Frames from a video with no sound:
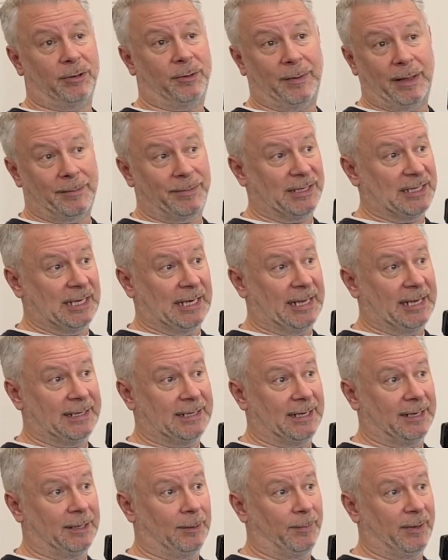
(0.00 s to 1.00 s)
may be delayed a
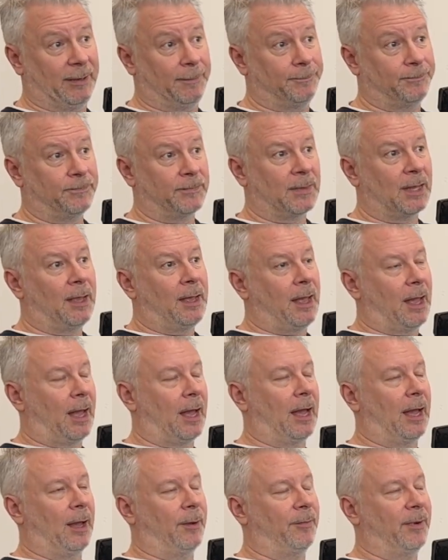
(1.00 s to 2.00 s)
little bit
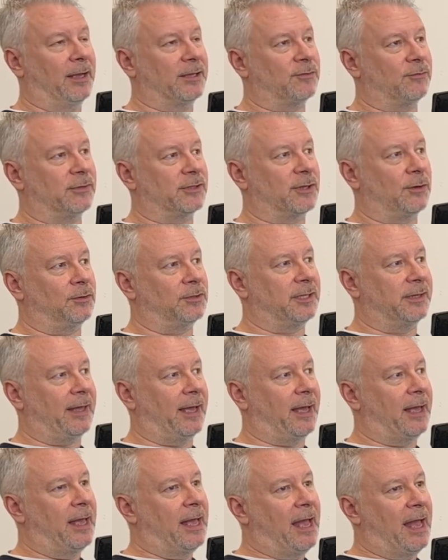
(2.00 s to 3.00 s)
as a result of
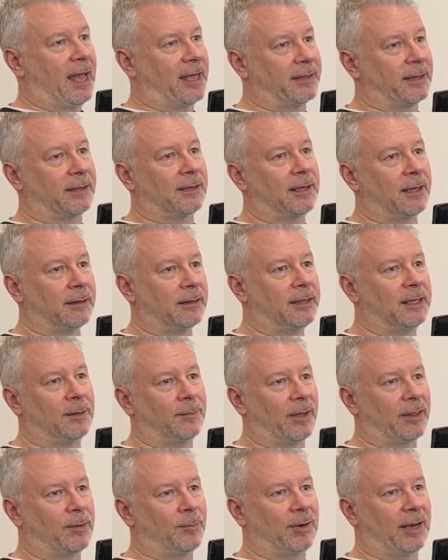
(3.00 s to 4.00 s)
that. And then the other thing
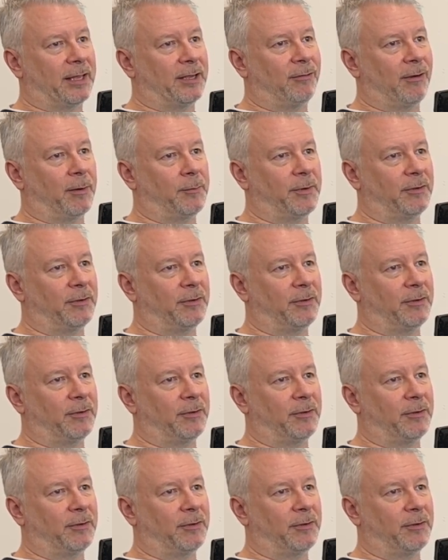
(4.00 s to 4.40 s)
about the playground we